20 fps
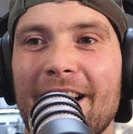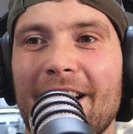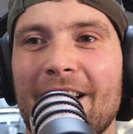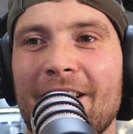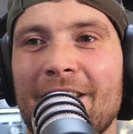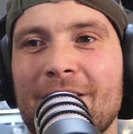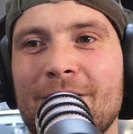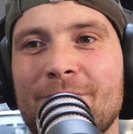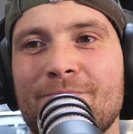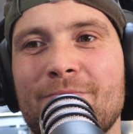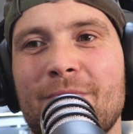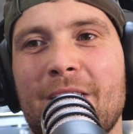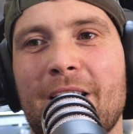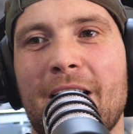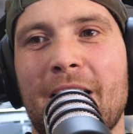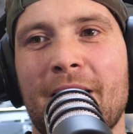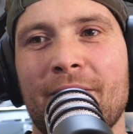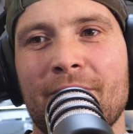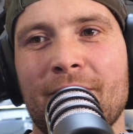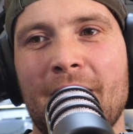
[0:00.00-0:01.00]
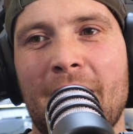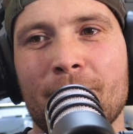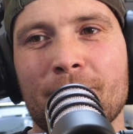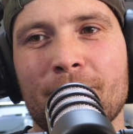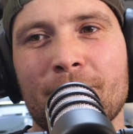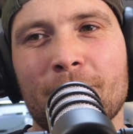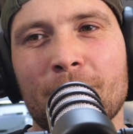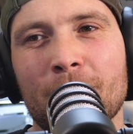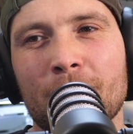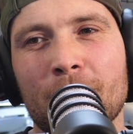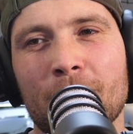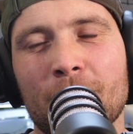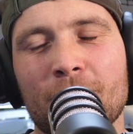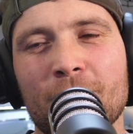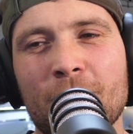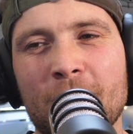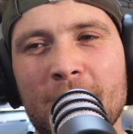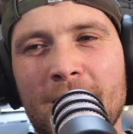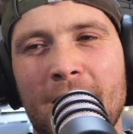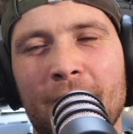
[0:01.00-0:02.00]
and
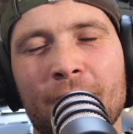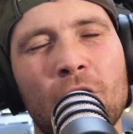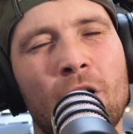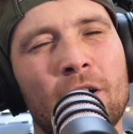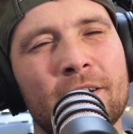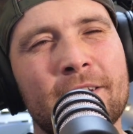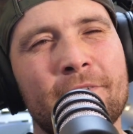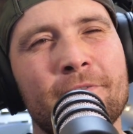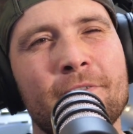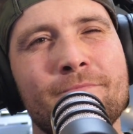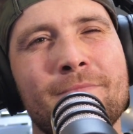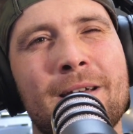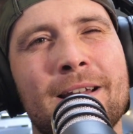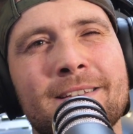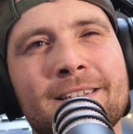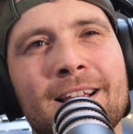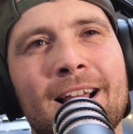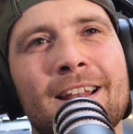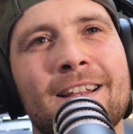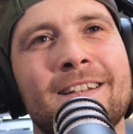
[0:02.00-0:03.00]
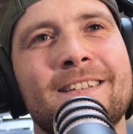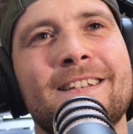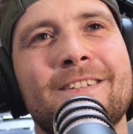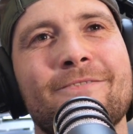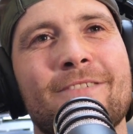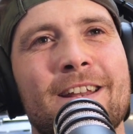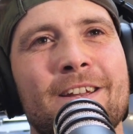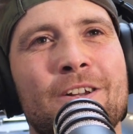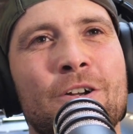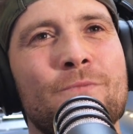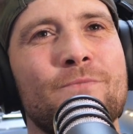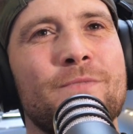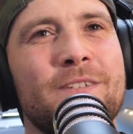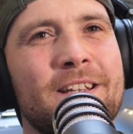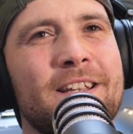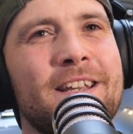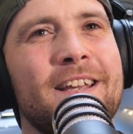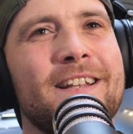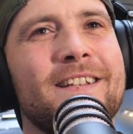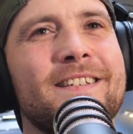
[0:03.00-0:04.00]
I've got a different mentality when it comes to
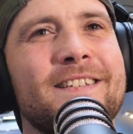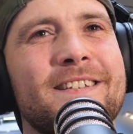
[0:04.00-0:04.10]
kids